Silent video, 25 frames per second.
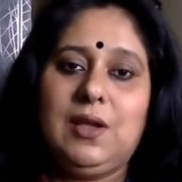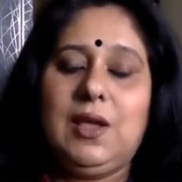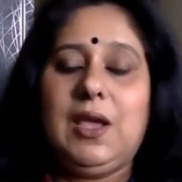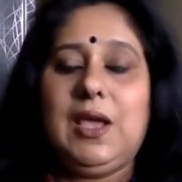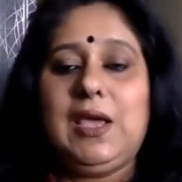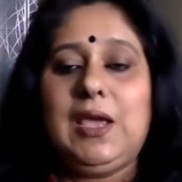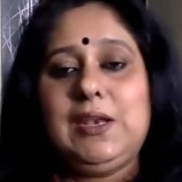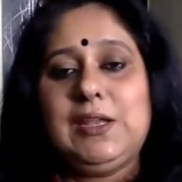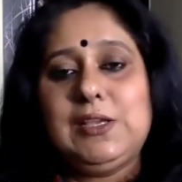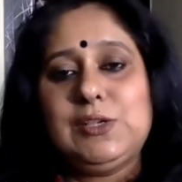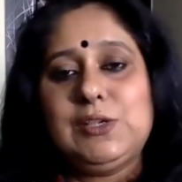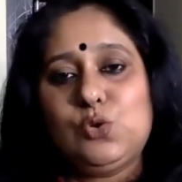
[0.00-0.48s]

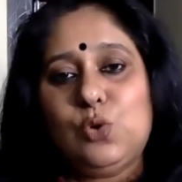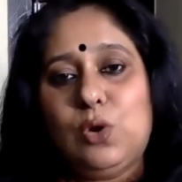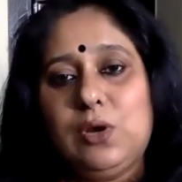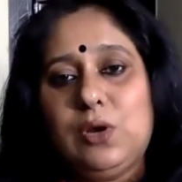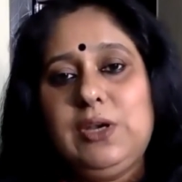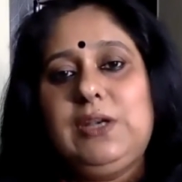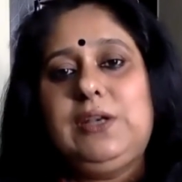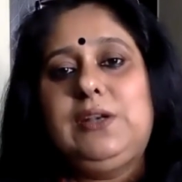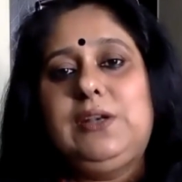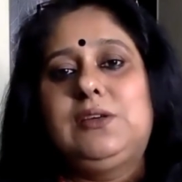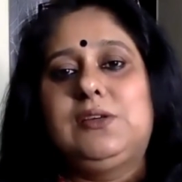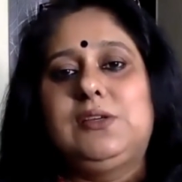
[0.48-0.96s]
And as
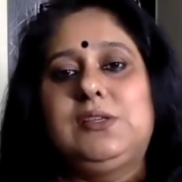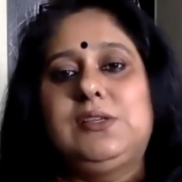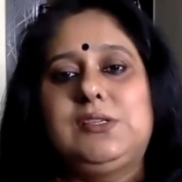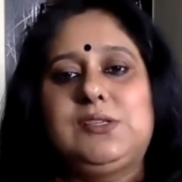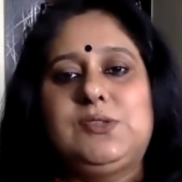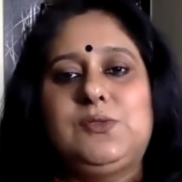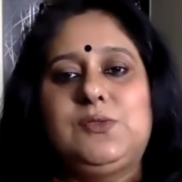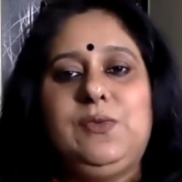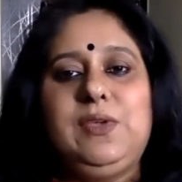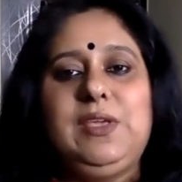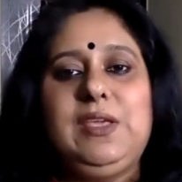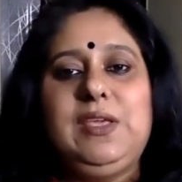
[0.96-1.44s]

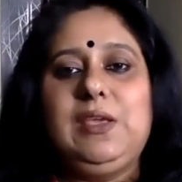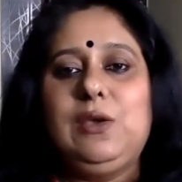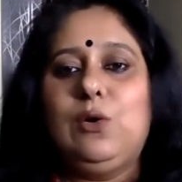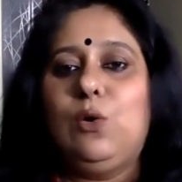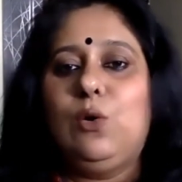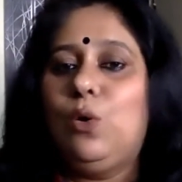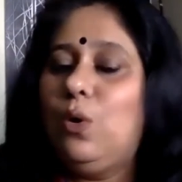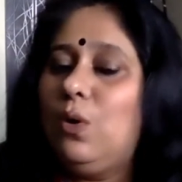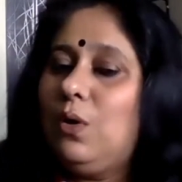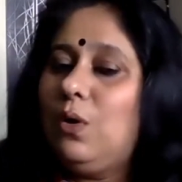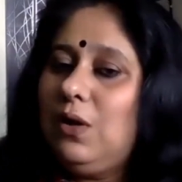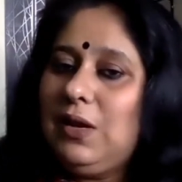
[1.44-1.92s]
auditors, we
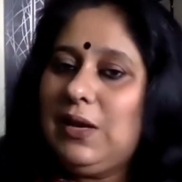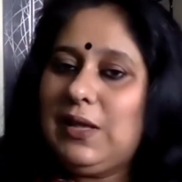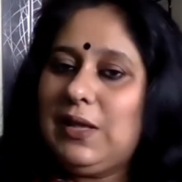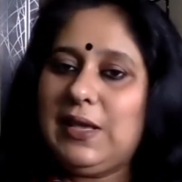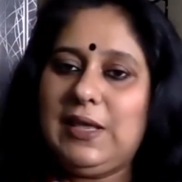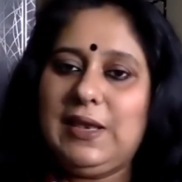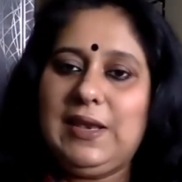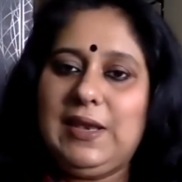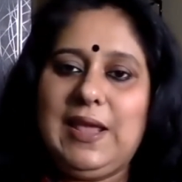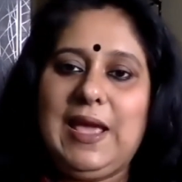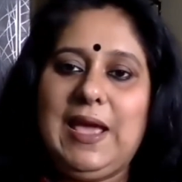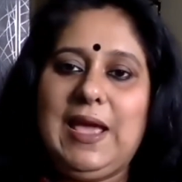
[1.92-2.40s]
all
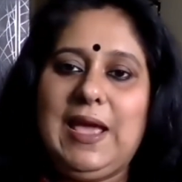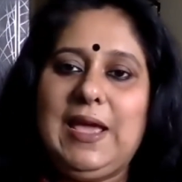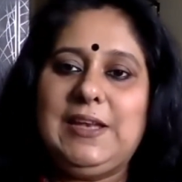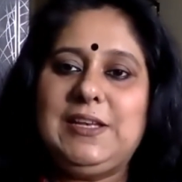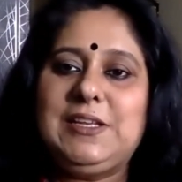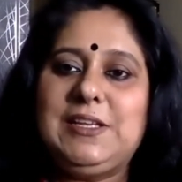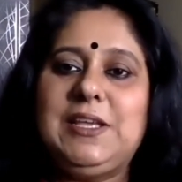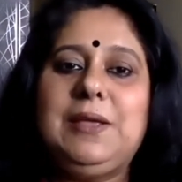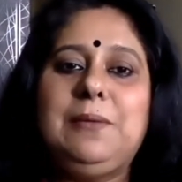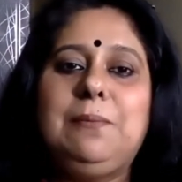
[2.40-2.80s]
can add